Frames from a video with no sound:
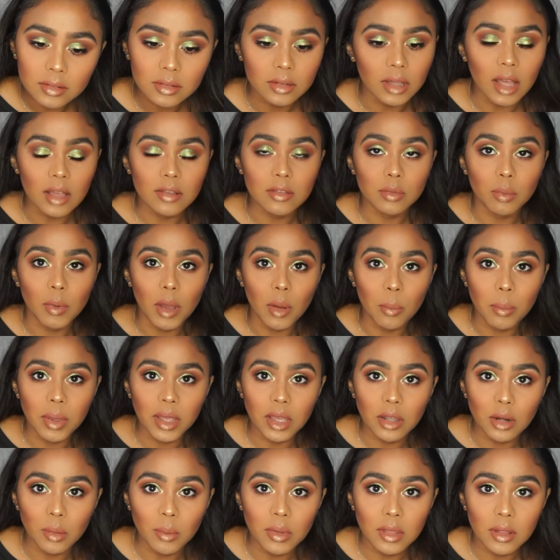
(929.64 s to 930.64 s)
I swear,
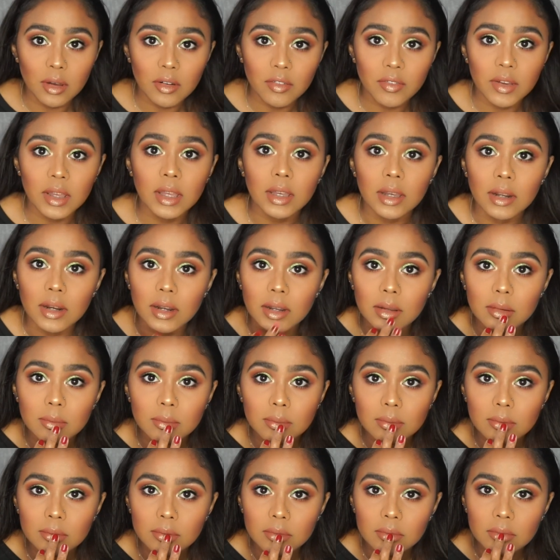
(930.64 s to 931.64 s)
picking up with your finger, it
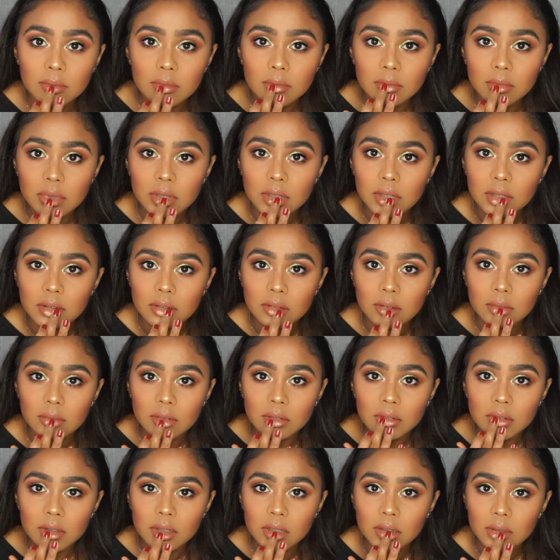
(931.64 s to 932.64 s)
picks up
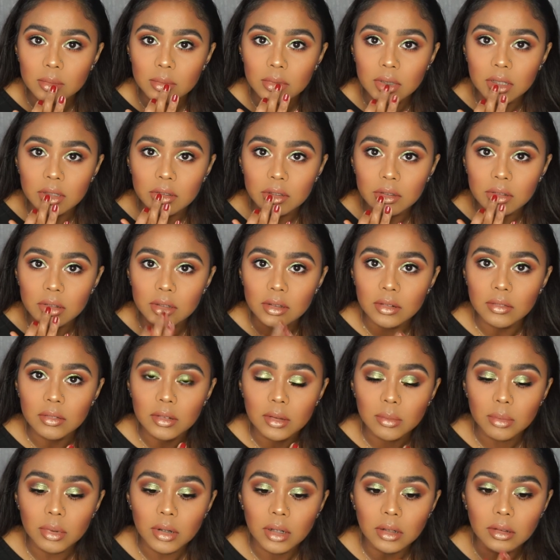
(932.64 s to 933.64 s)
so much of
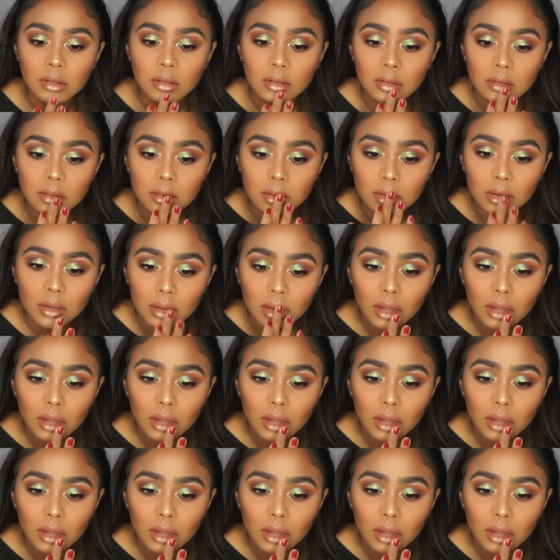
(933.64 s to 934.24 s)
the product.